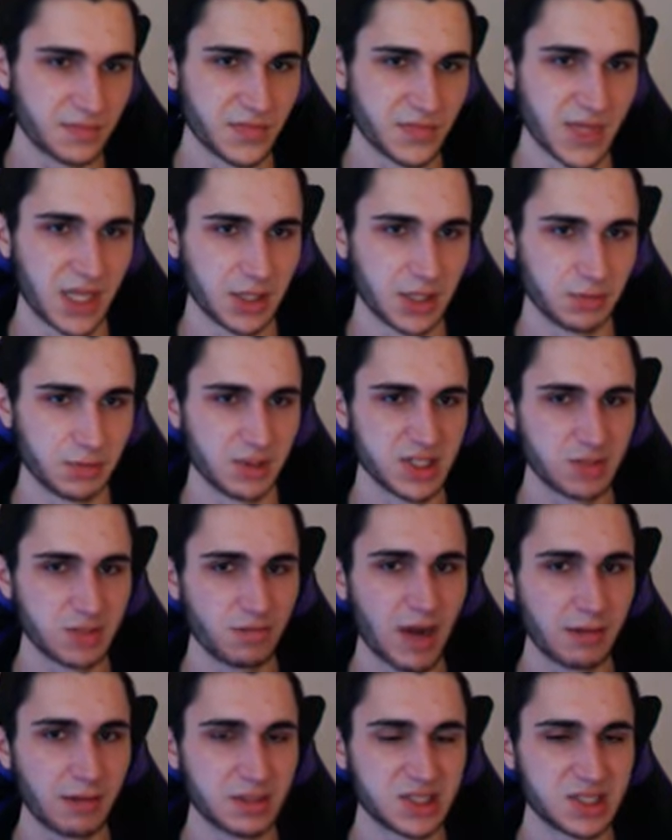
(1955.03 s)
And the reason
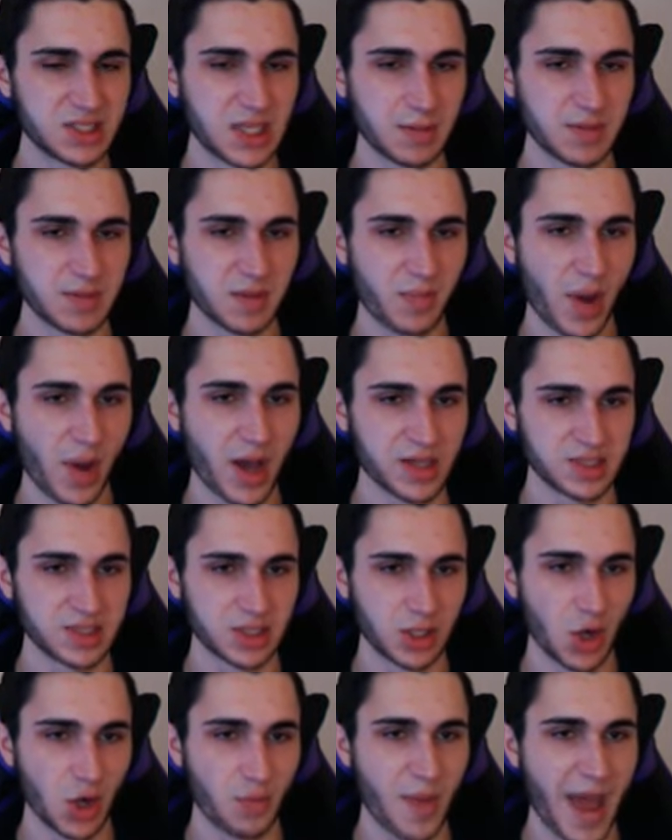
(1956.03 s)
why we skip the boss
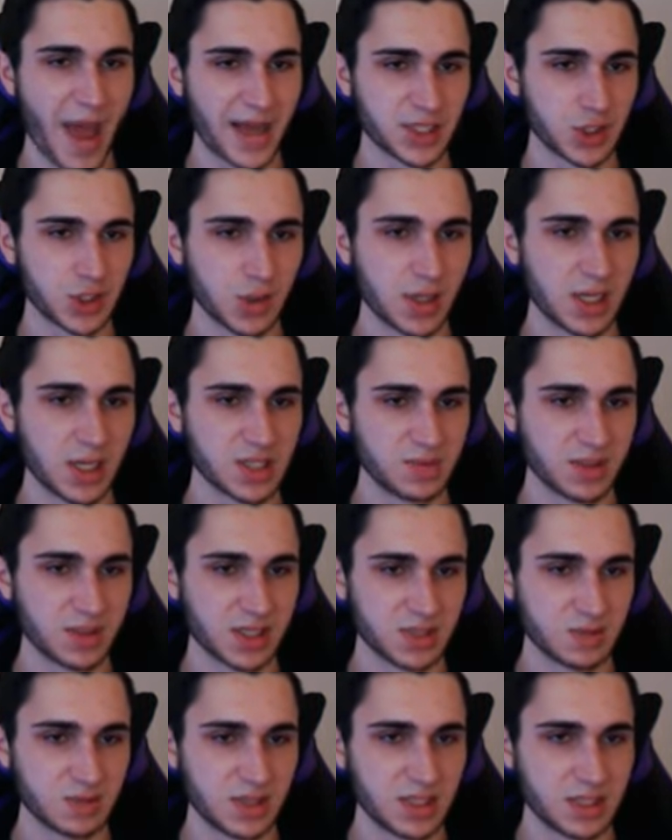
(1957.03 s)
and go back to it is
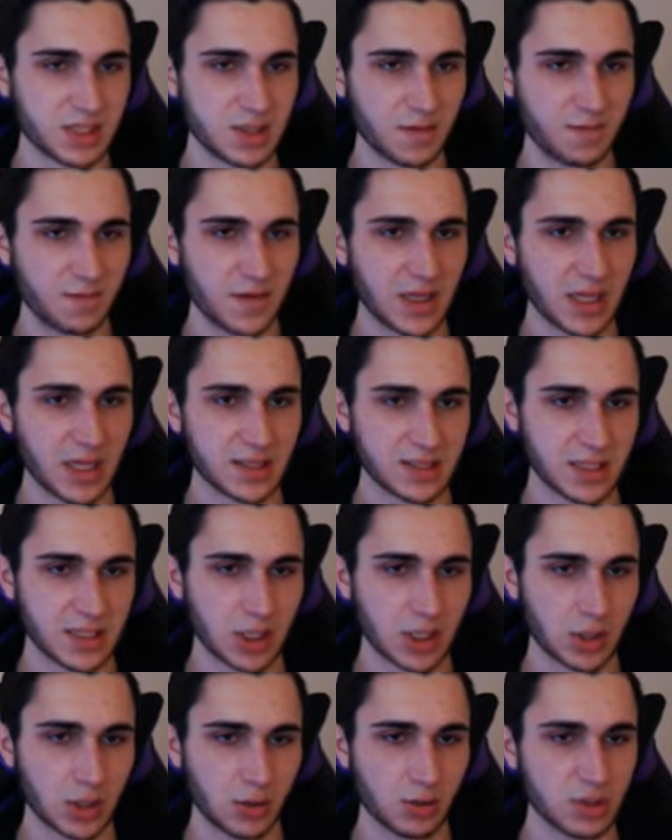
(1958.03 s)
because we need to defeat it to get
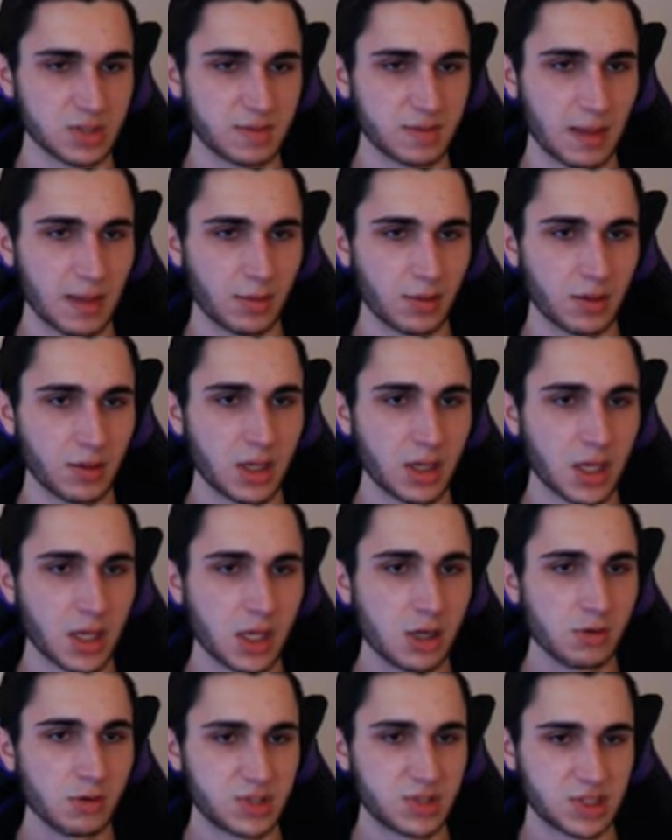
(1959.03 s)
the cruise bubble,
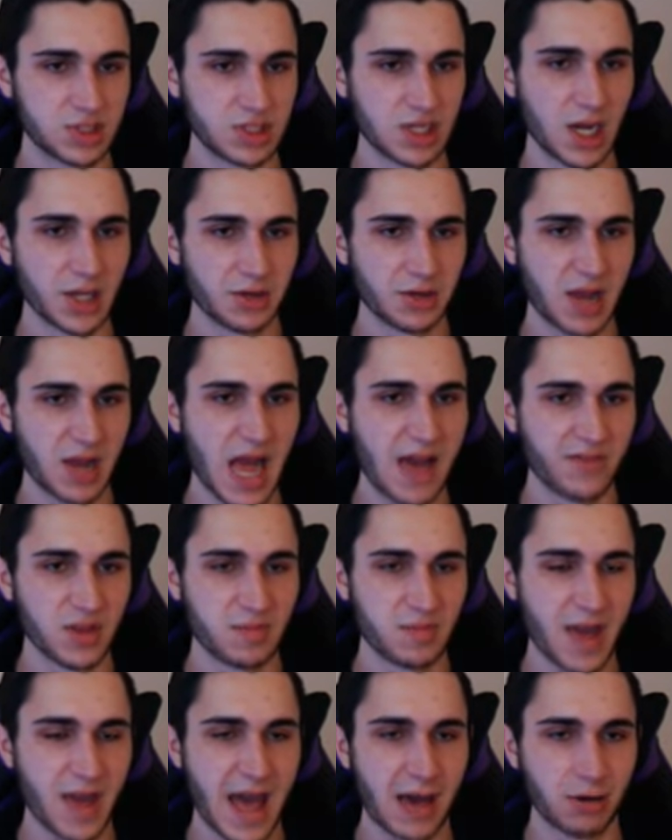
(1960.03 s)
which is the other half of the
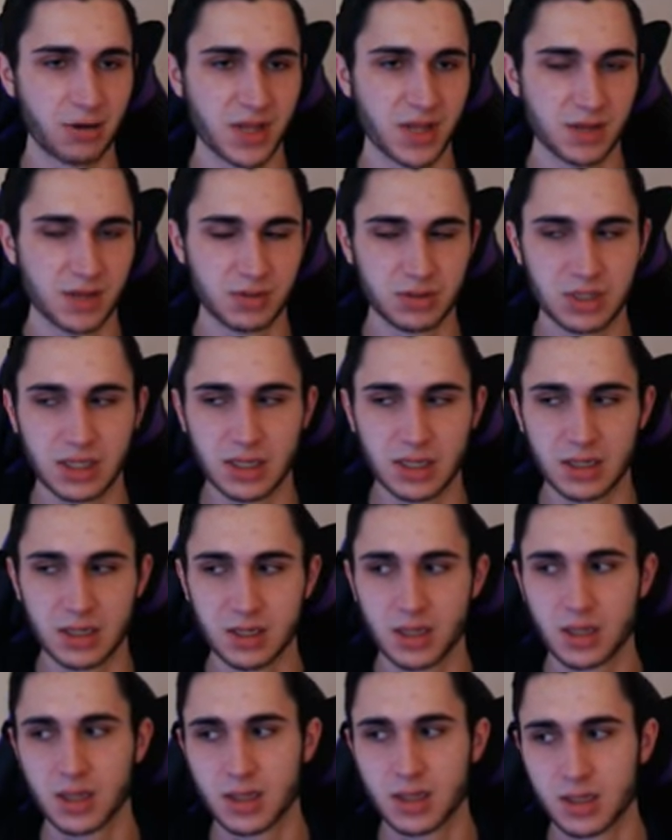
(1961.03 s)
power that we need
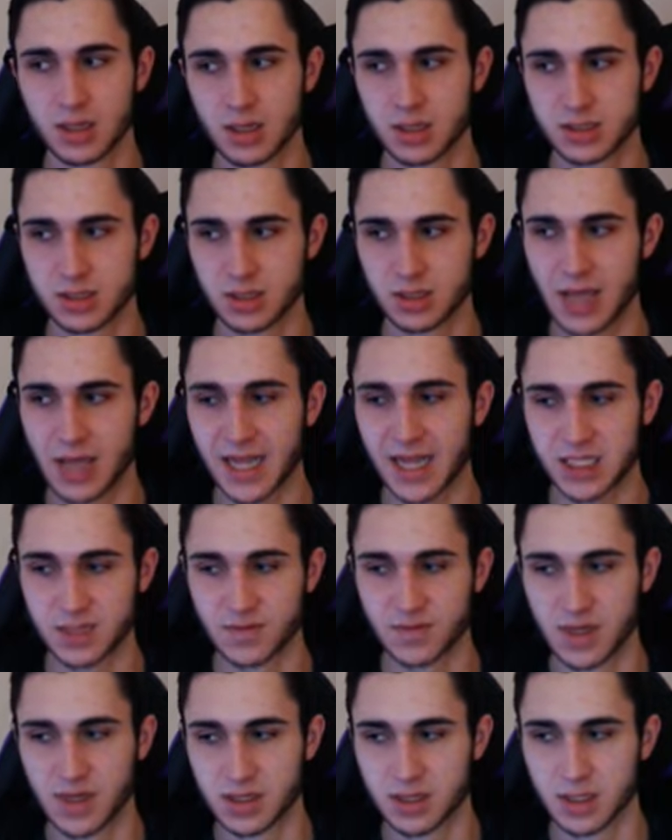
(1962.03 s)
to
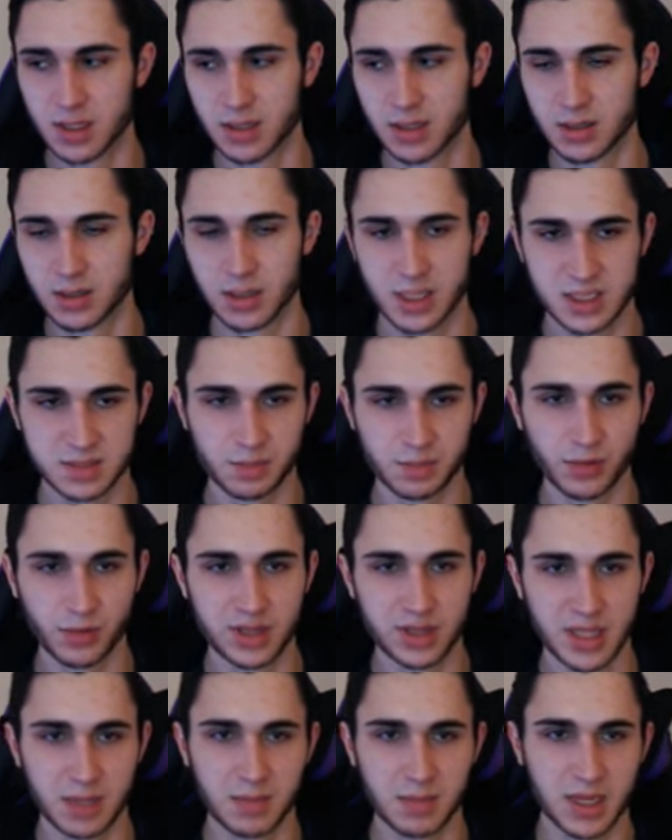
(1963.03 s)
activate the
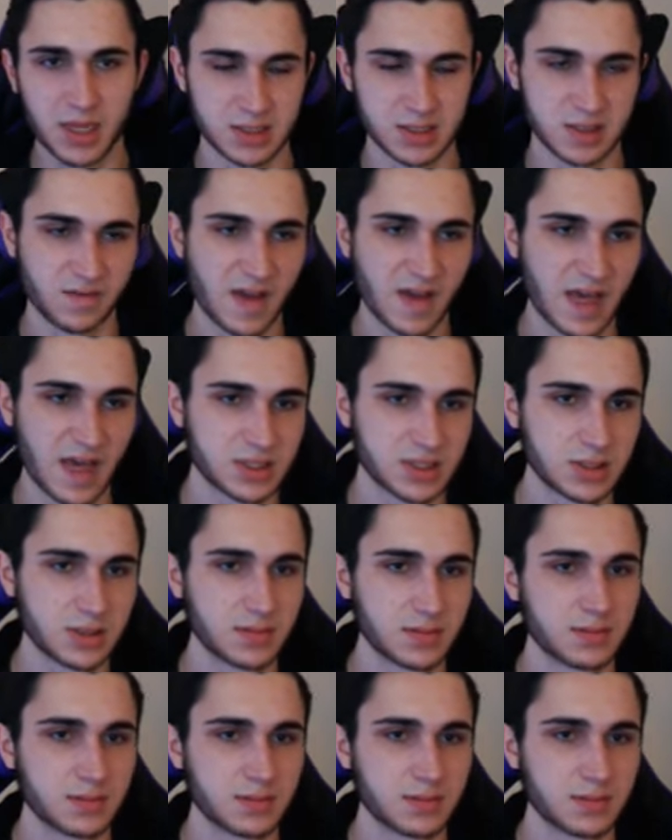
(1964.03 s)
exploit that makes us fast.